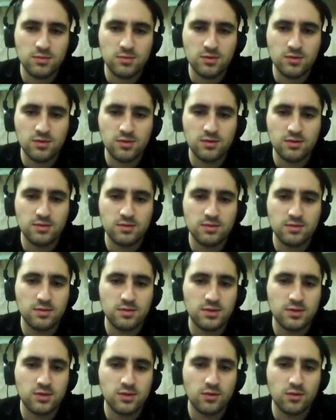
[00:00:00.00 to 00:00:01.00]
th-
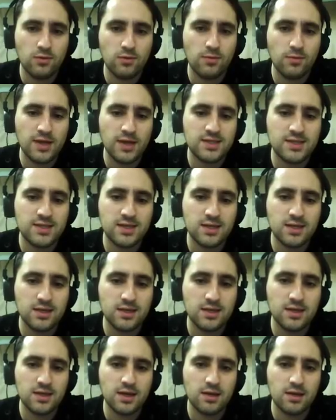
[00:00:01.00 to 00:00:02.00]
so
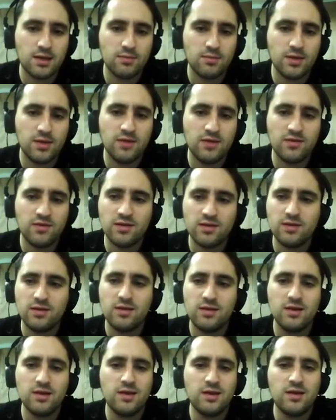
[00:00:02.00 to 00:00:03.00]
basically,
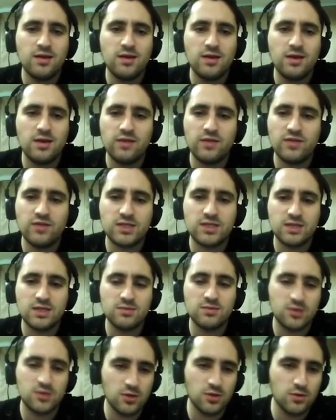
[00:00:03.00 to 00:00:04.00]
even if it
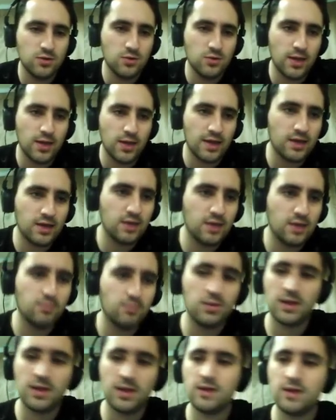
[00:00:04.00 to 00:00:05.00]
seems to you like he
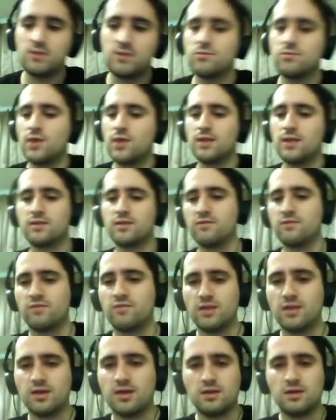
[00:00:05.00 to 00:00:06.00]
played
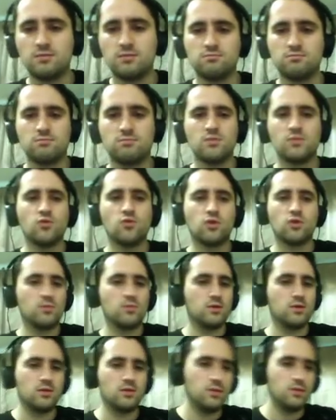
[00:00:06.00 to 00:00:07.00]
relatively
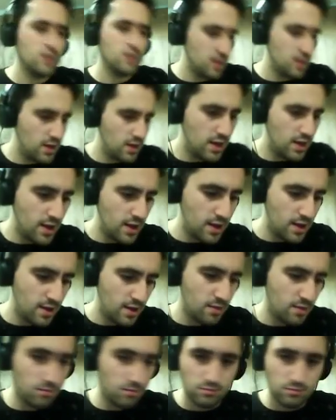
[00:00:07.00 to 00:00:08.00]
normal,
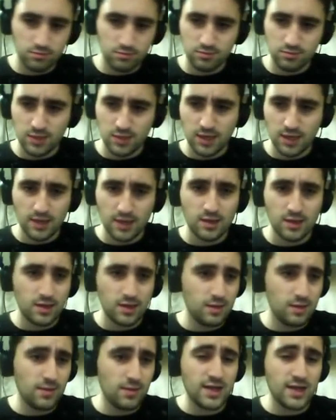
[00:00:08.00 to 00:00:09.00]

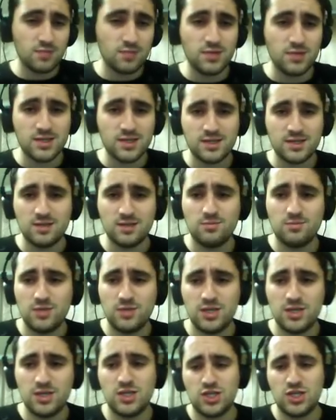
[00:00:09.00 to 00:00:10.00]
it might be still
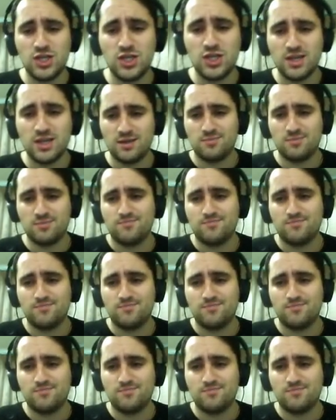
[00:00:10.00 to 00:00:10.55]
be cheating.